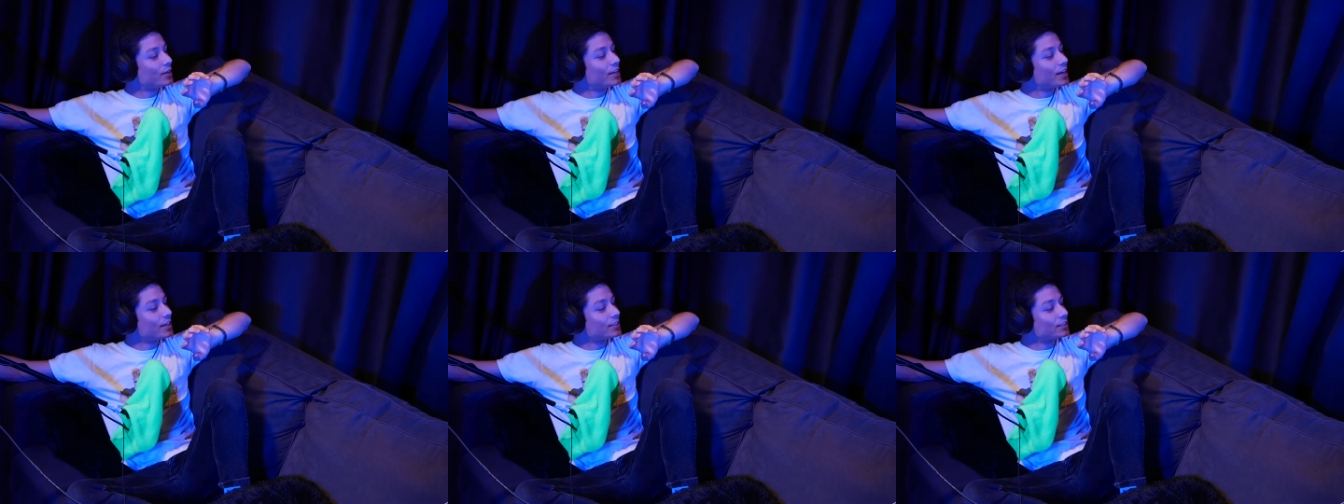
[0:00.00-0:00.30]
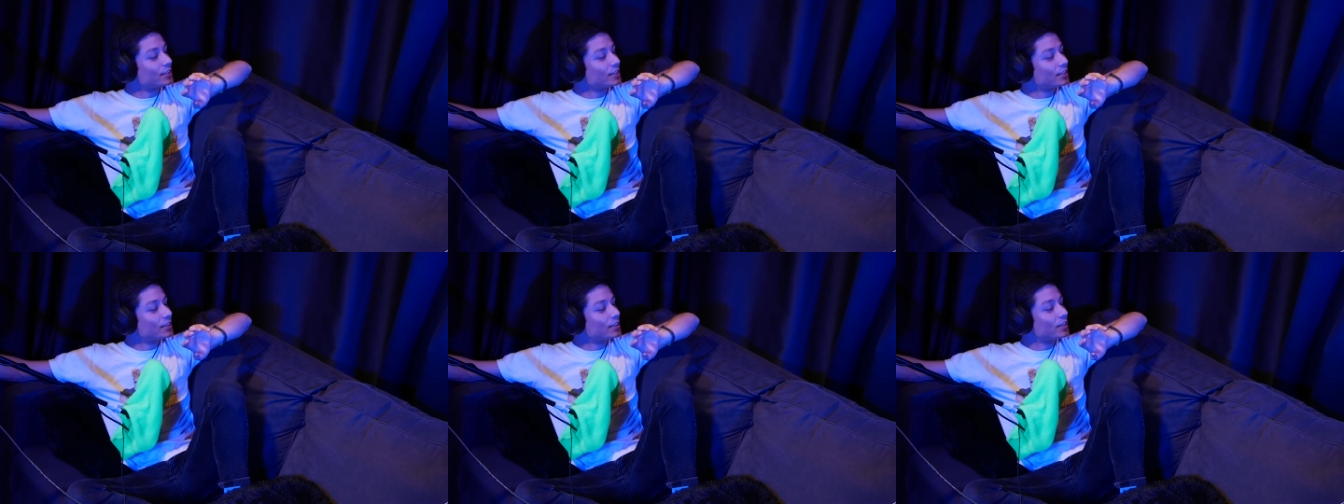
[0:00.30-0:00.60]
day is
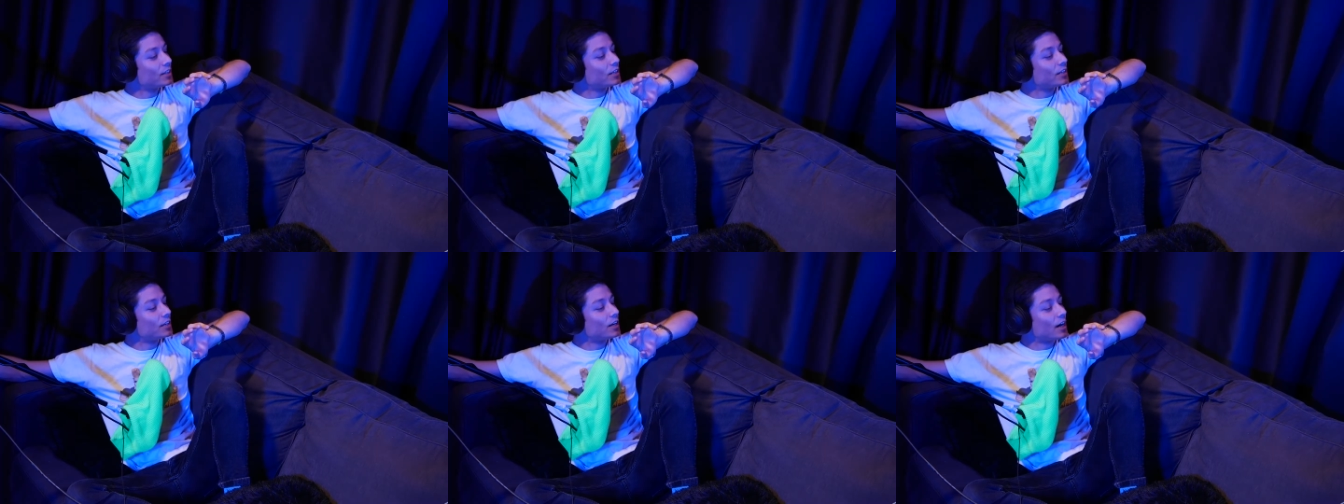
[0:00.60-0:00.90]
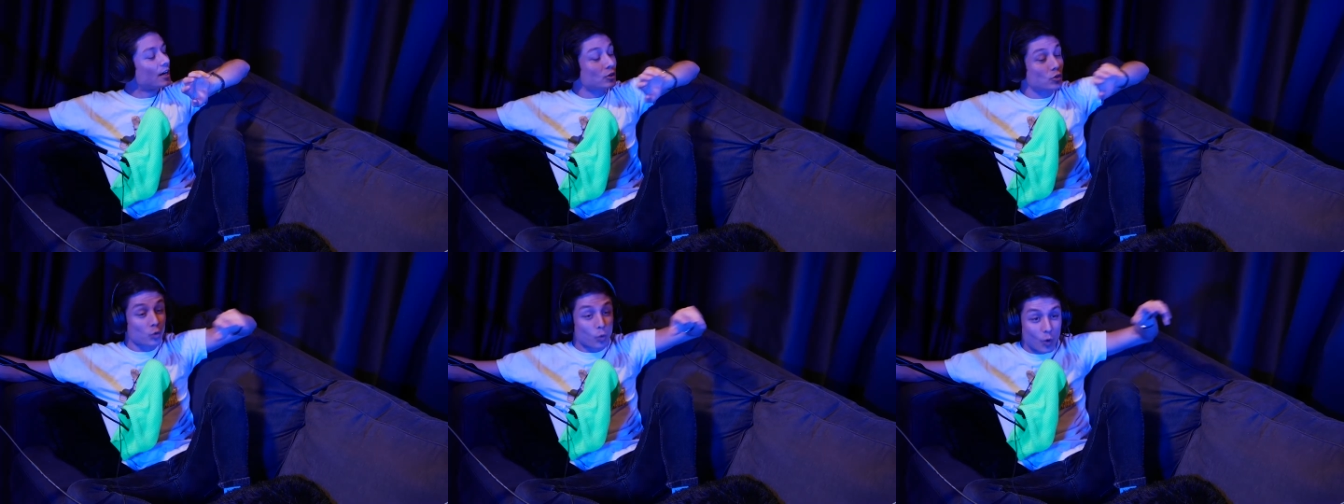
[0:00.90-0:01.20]
it?
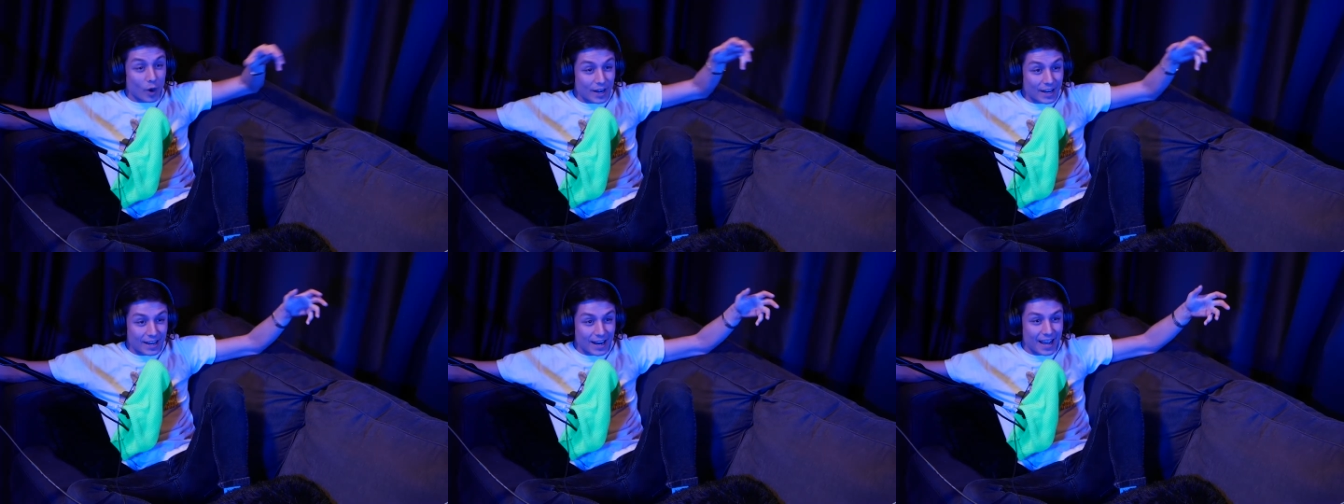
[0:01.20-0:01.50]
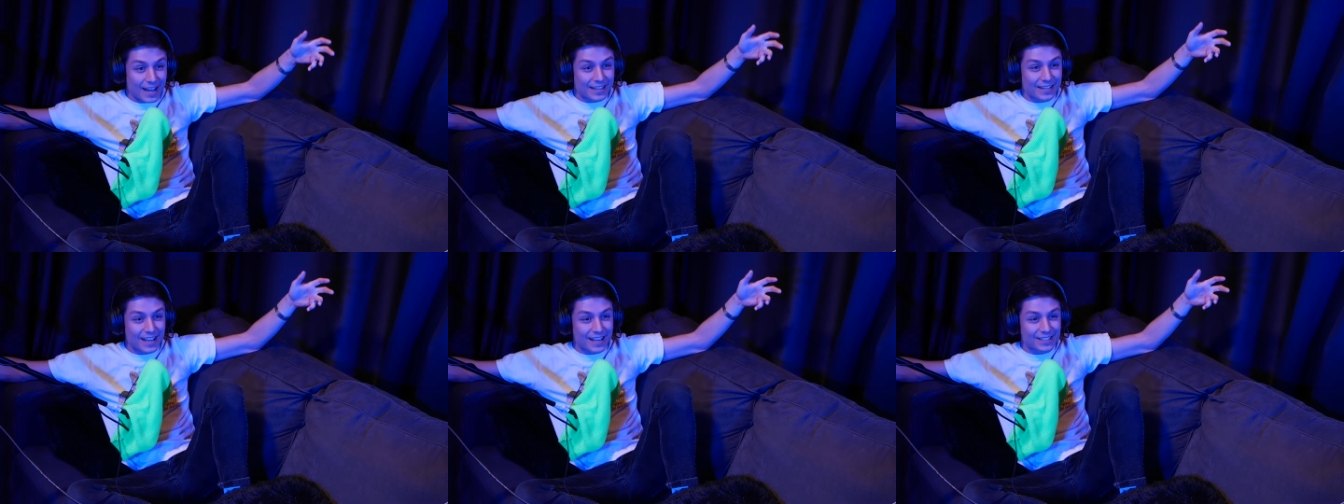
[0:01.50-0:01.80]

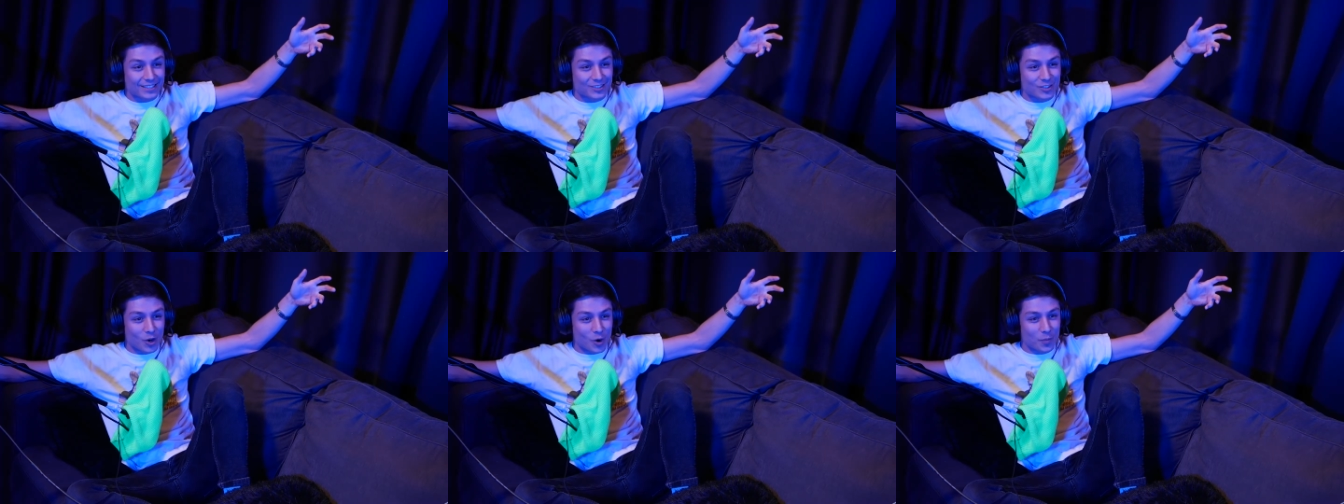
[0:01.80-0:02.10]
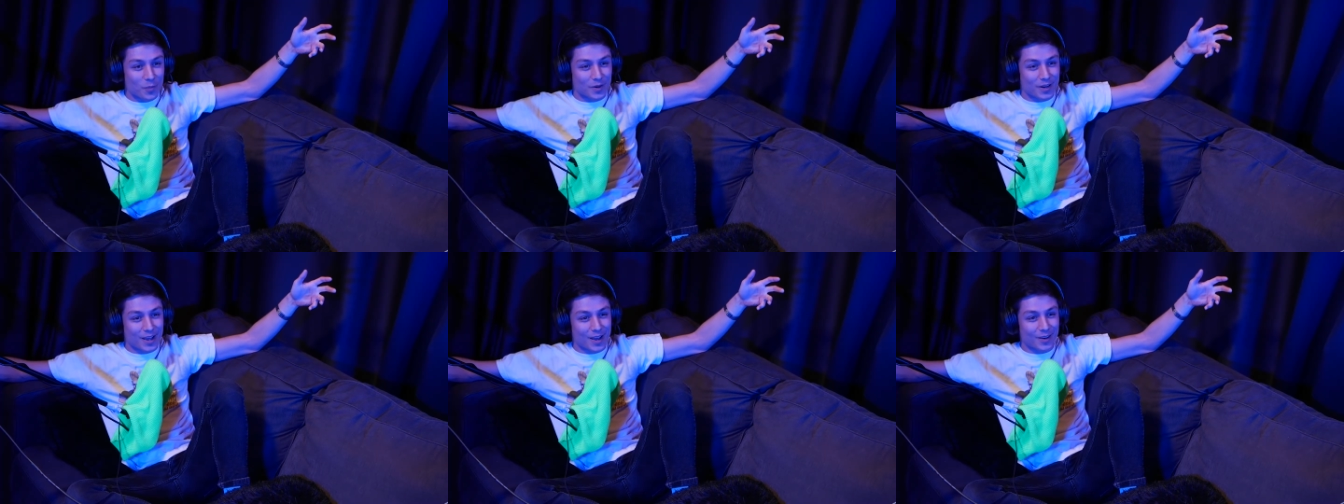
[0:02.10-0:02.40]
29 days
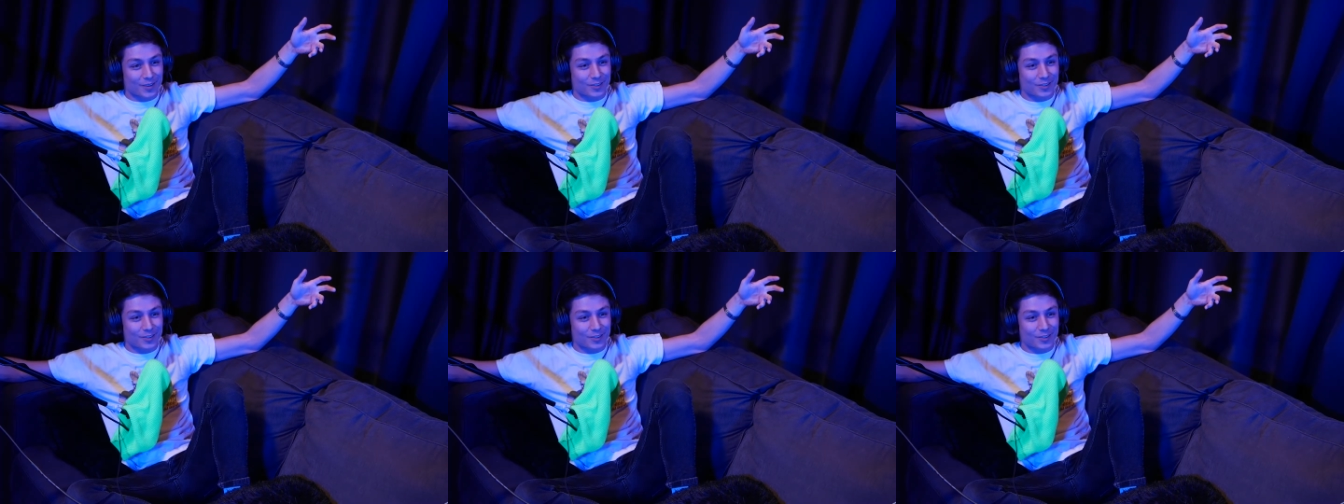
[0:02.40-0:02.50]
sober now,